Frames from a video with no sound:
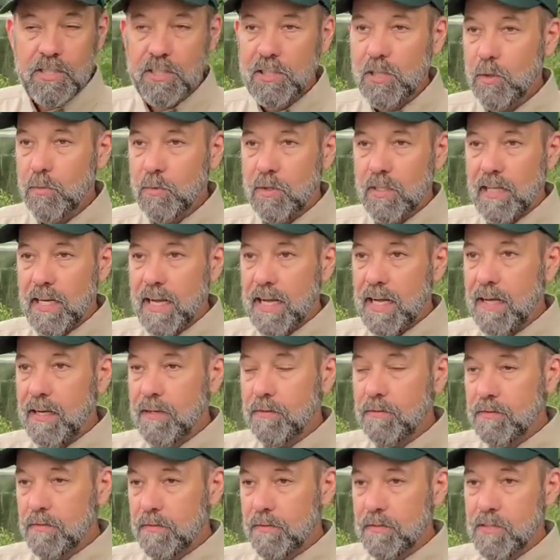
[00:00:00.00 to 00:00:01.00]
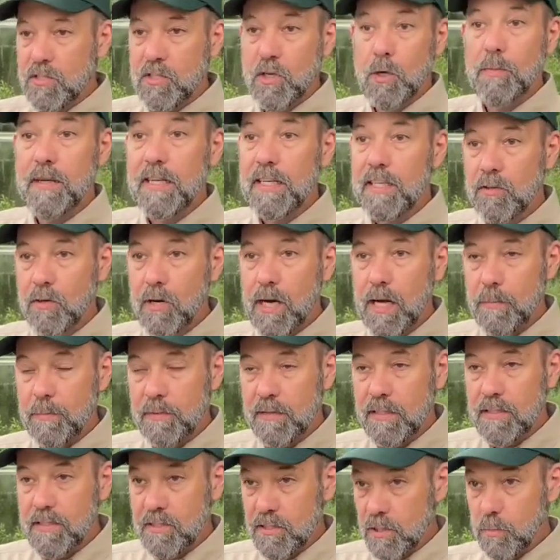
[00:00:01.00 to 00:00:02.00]
You don't want to have so many
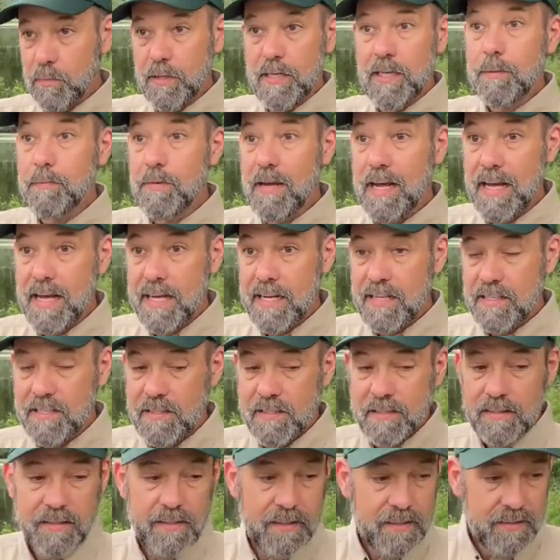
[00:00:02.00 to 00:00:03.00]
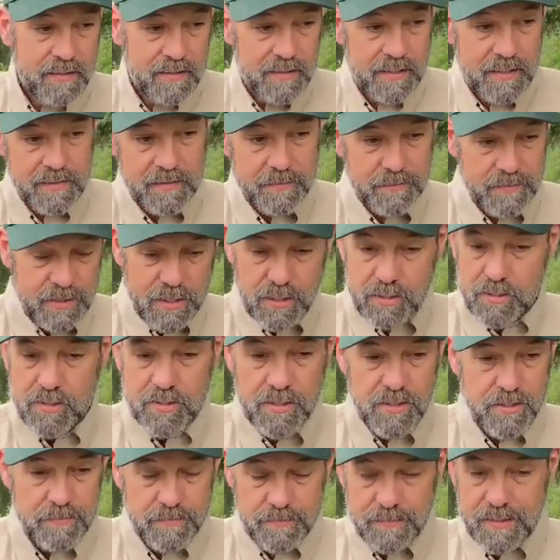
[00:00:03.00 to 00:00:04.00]
crappie, so many bass that
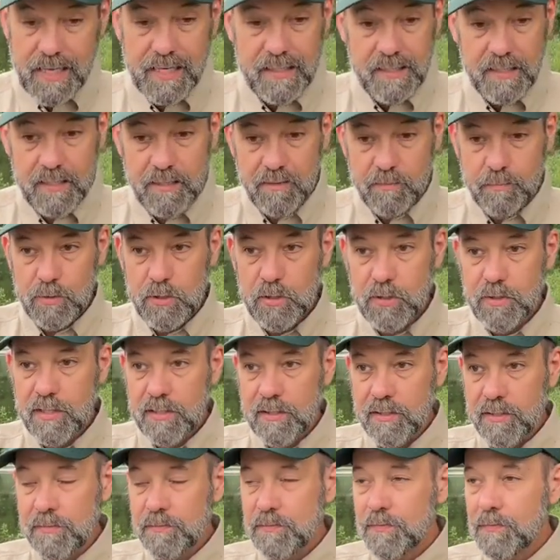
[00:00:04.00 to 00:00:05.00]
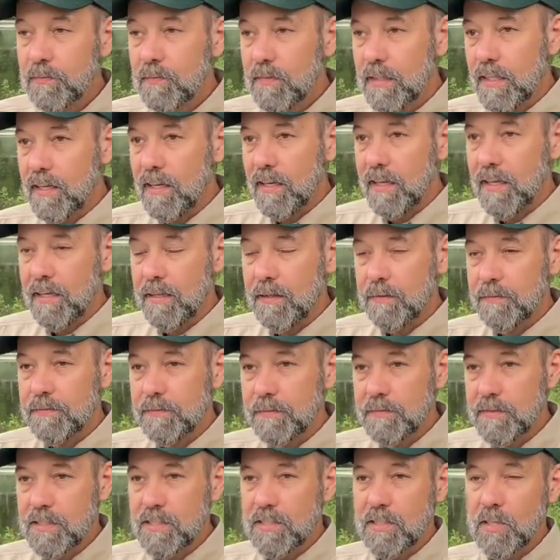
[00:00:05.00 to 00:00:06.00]
there's not enough bluegill. Uh,
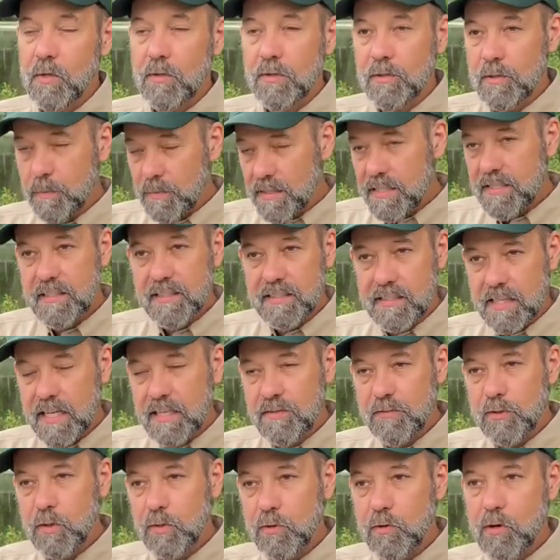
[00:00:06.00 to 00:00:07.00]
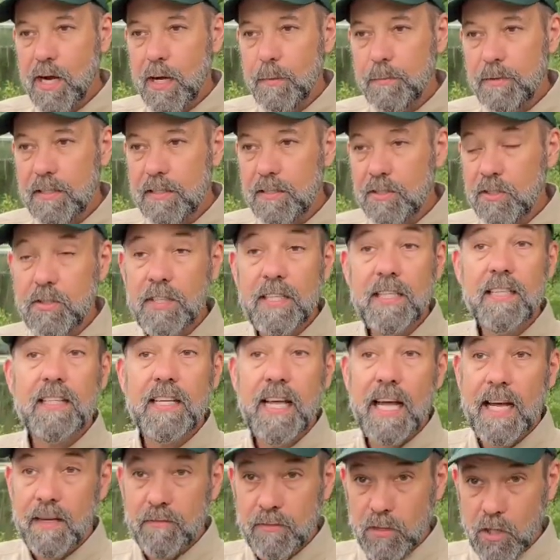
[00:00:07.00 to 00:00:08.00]
so to be successful with crappie, you need to
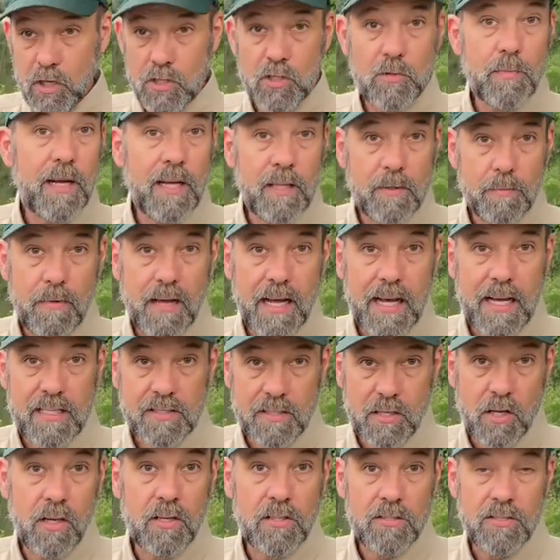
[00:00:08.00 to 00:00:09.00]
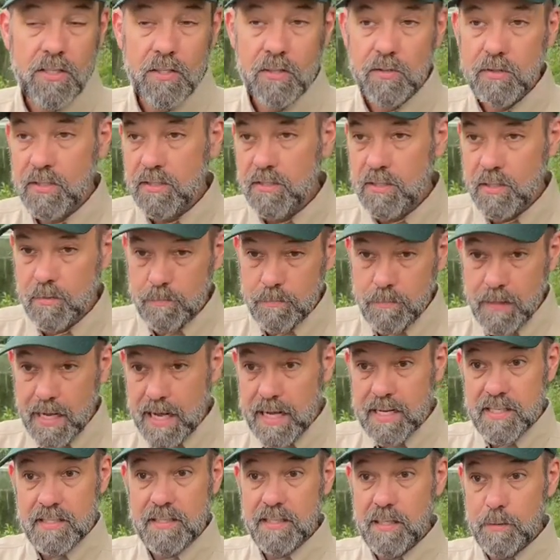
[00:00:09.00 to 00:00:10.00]
have largemouth bass also, because the
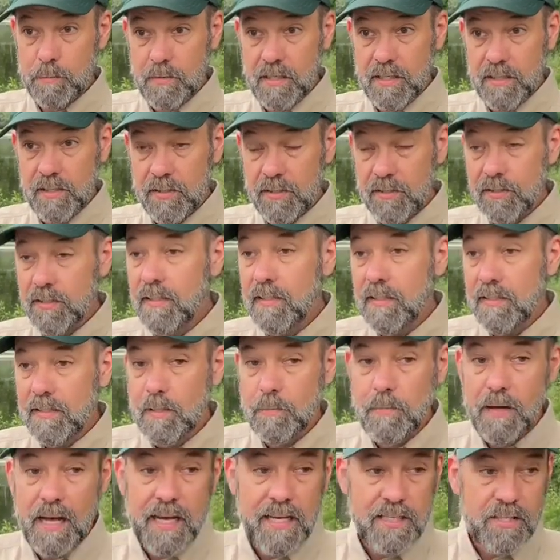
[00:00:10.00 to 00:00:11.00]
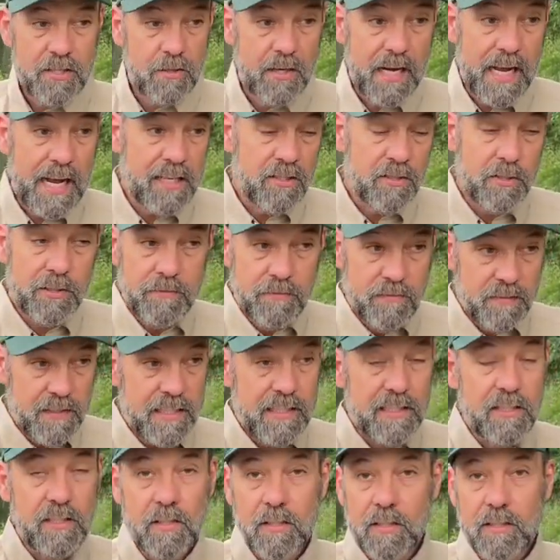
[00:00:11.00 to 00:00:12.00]
bass get bigger. The bass are actually
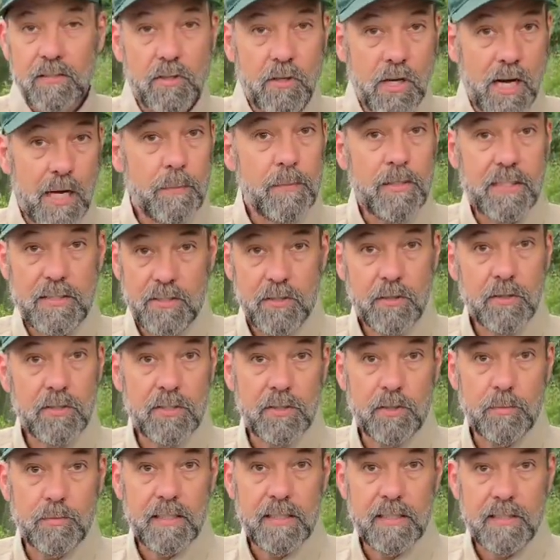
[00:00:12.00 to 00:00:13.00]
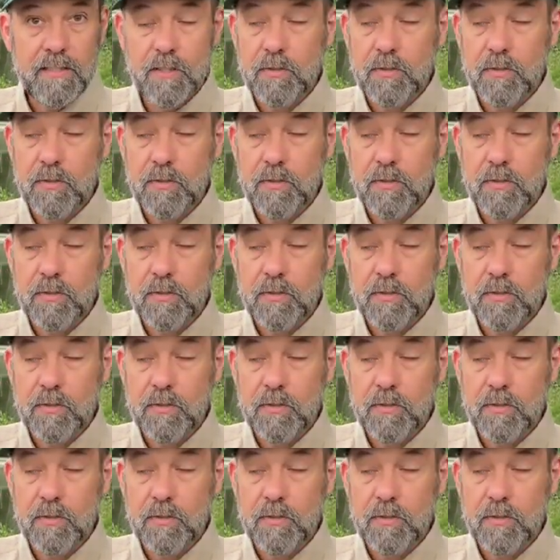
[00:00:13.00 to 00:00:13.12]
feeding on crappie too a little bit.